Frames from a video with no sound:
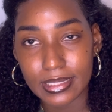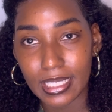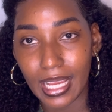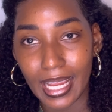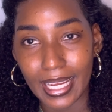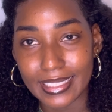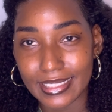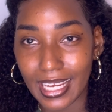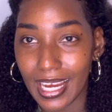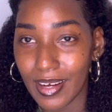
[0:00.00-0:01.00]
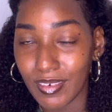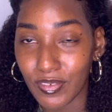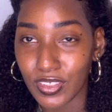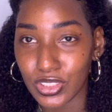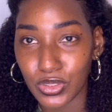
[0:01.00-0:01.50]
and have a
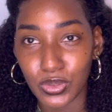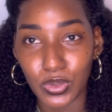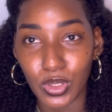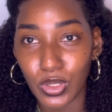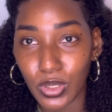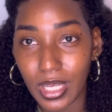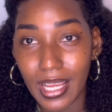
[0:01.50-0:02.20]
fresh new look